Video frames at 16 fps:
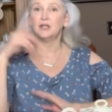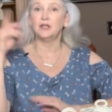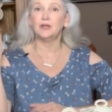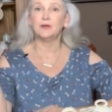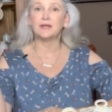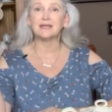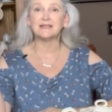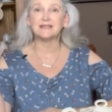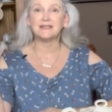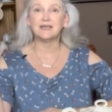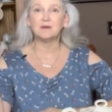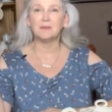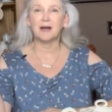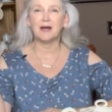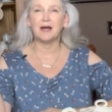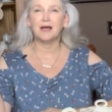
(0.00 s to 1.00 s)
You can see
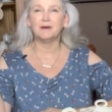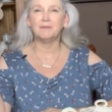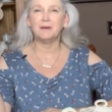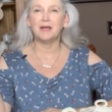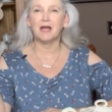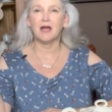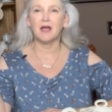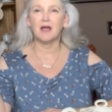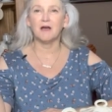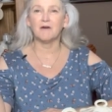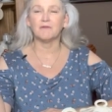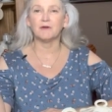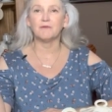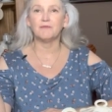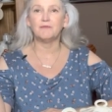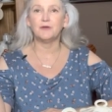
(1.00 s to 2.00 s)
behind me I have
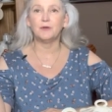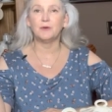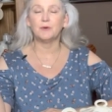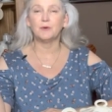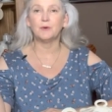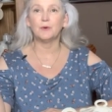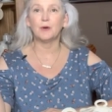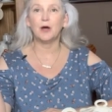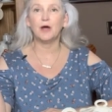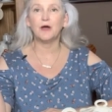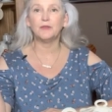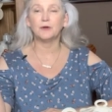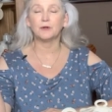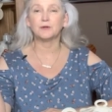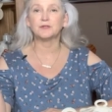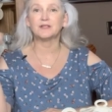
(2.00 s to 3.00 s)
a few
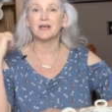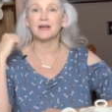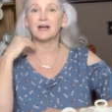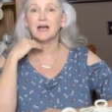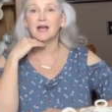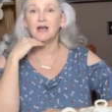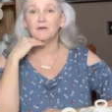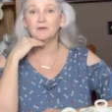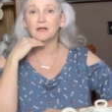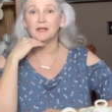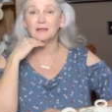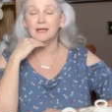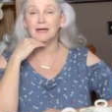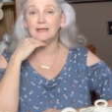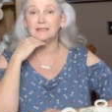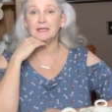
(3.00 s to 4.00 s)
others that I have
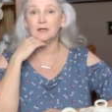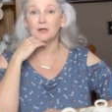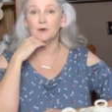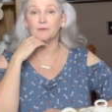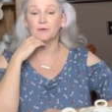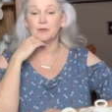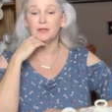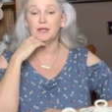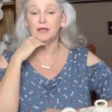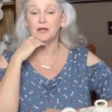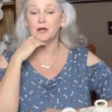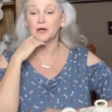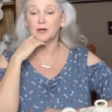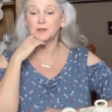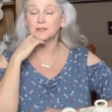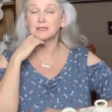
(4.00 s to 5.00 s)
collected over the
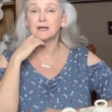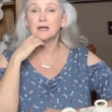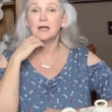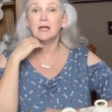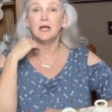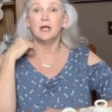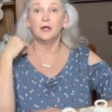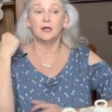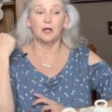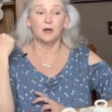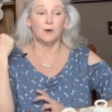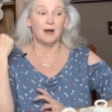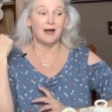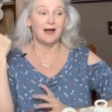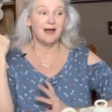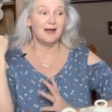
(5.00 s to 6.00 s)
years. Now
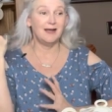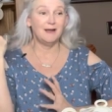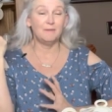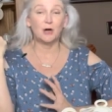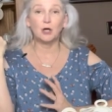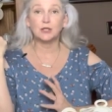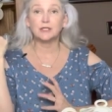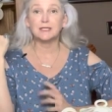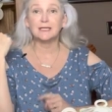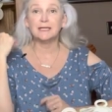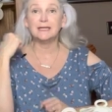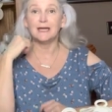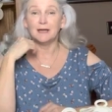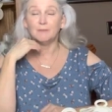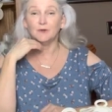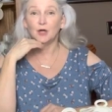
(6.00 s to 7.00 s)
I personally
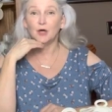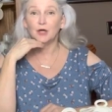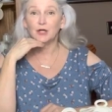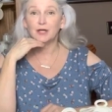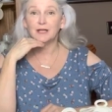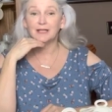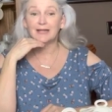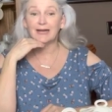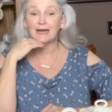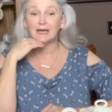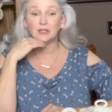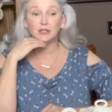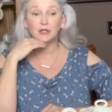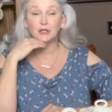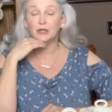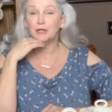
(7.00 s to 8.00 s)
am not a
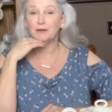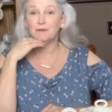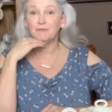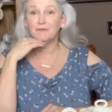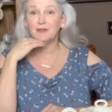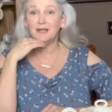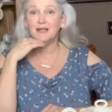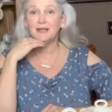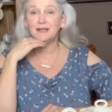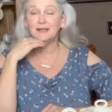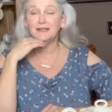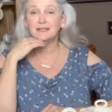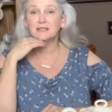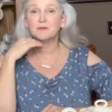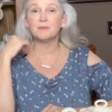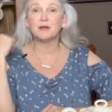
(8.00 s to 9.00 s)
collector of
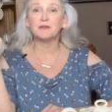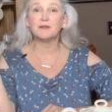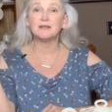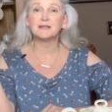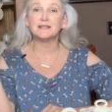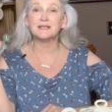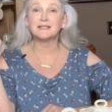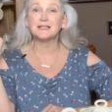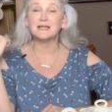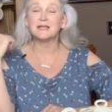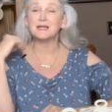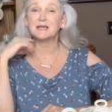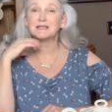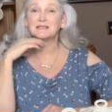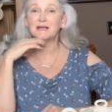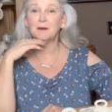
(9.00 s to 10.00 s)
things, but this is an
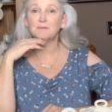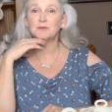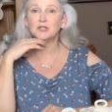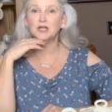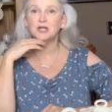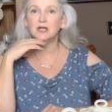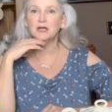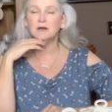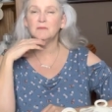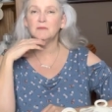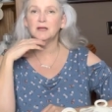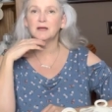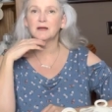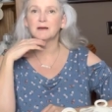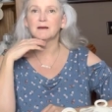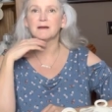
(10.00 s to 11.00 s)
exception
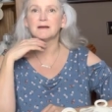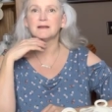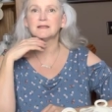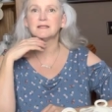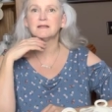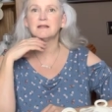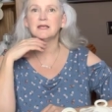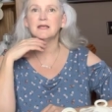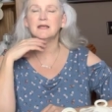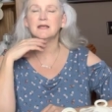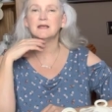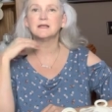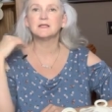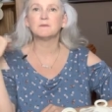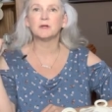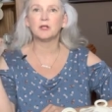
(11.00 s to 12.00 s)
because
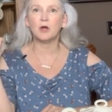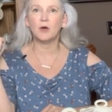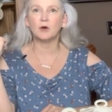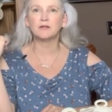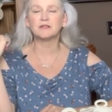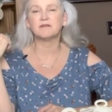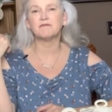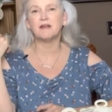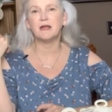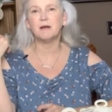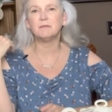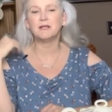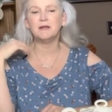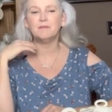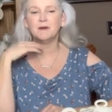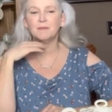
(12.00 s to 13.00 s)
these belong to
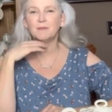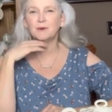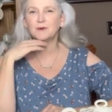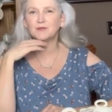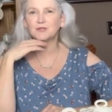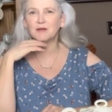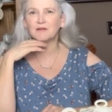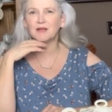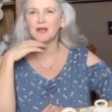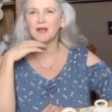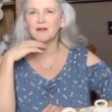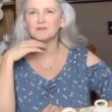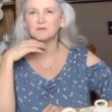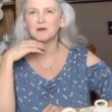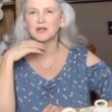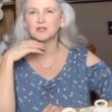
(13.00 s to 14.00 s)
family members, so they
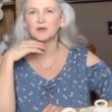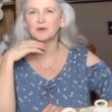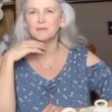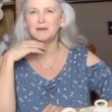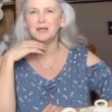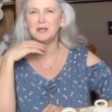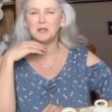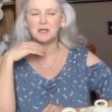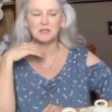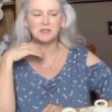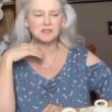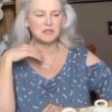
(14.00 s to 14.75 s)
have special meaning